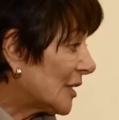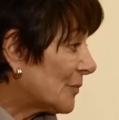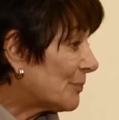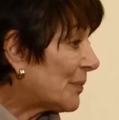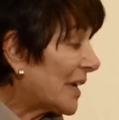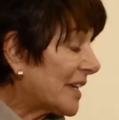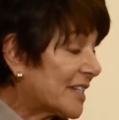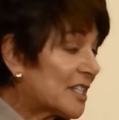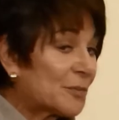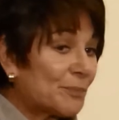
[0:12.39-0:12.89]

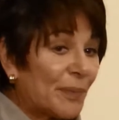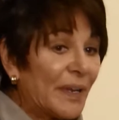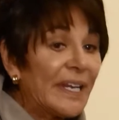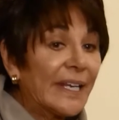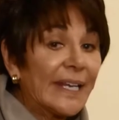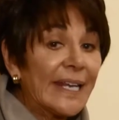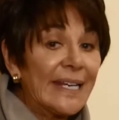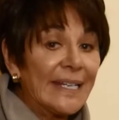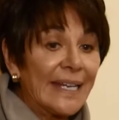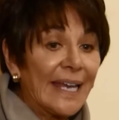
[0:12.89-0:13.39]
by
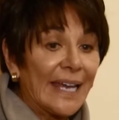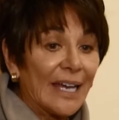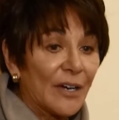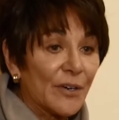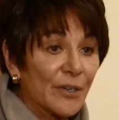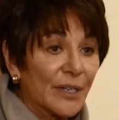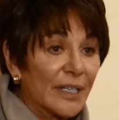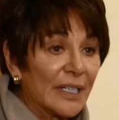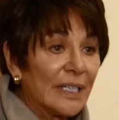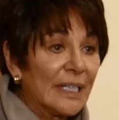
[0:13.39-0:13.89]
speaking
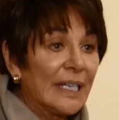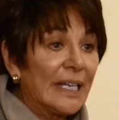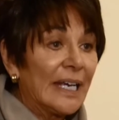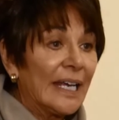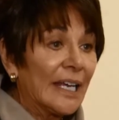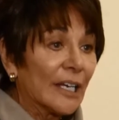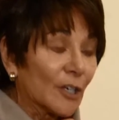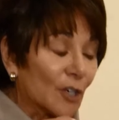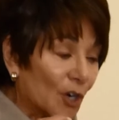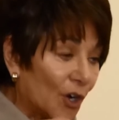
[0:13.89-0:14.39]
out
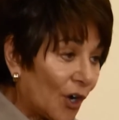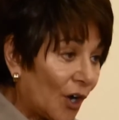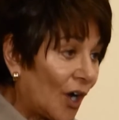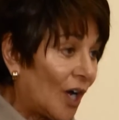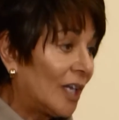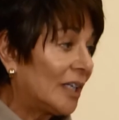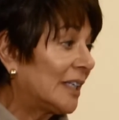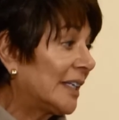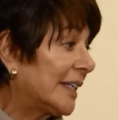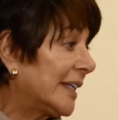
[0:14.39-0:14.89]
and
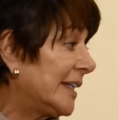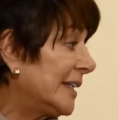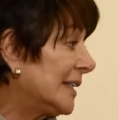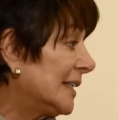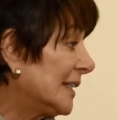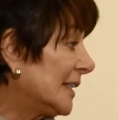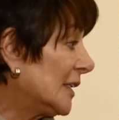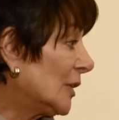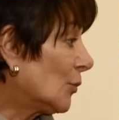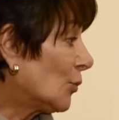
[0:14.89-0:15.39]
calling